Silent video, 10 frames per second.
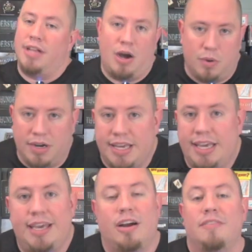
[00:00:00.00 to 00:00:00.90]
Flower, and
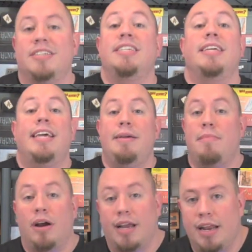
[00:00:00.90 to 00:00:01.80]
Key Harvest, and Key
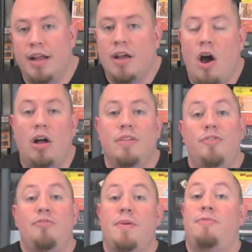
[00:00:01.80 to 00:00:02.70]
Market, all of
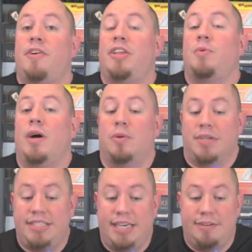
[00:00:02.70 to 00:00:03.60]
which have been fairly well
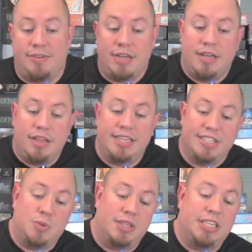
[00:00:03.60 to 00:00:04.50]
received.
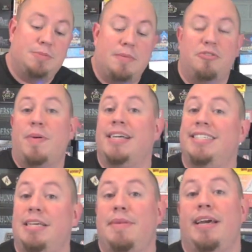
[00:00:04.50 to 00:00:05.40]
This is one that's published by
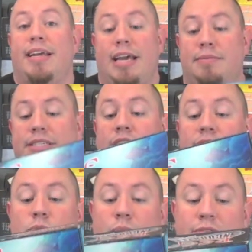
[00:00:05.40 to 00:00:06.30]
Z-Man Games. It's
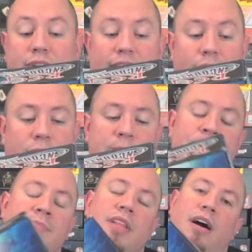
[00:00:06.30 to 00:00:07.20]
called Reef Encounter,
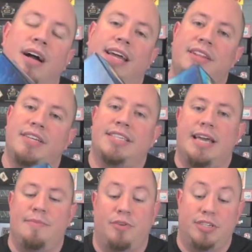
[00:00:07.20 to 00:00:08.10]
and in this
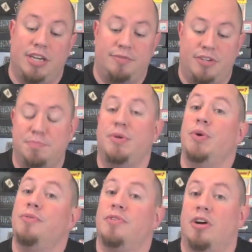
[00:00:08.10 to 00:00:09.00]
game, first off, there's
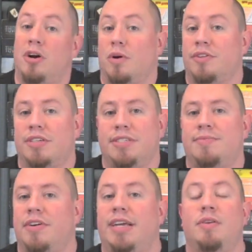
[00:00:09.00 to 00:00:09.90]
beautiful artwork. There's
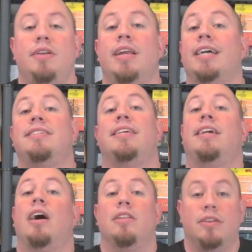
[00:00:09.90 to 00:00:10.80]
some very nicely
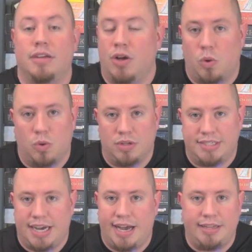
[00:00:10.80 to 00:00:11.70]
colored coral
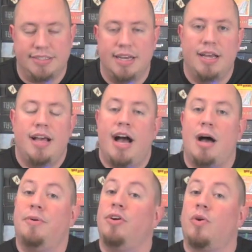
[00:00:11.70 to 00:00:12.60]
tiles,
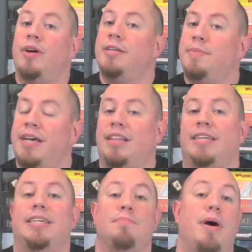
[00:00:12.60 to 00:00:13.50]
but you're going to be
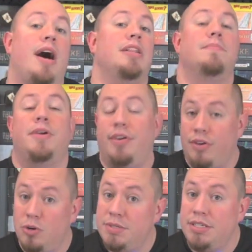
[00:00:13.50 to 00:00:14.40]
collecting polyp
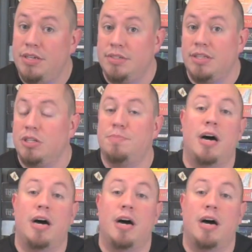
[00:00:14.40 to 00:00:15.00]
cubes and using those